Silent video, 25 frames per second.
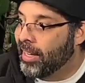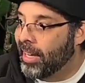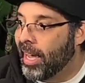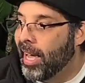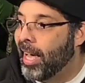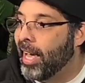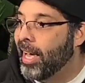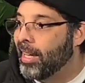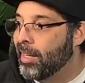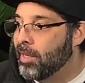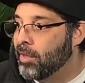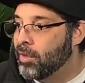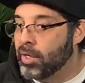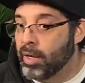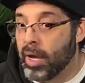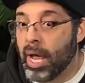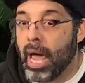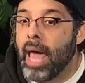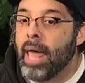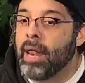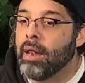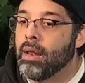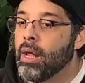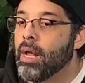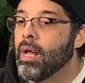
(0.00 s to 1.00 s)
Yeah,
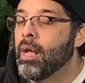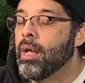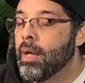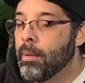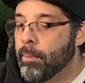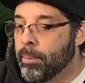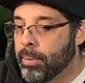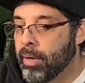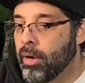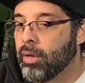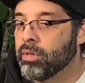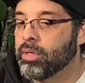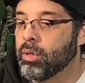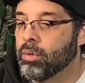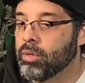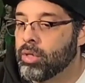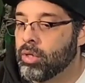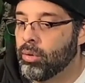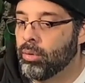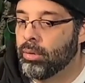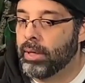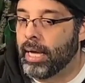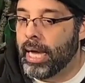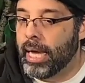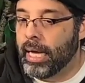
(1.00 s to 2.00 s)
but also
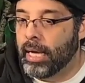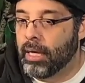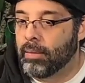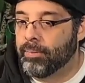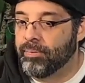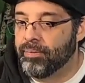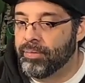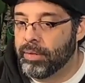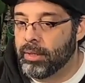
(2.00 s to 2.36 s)
too like.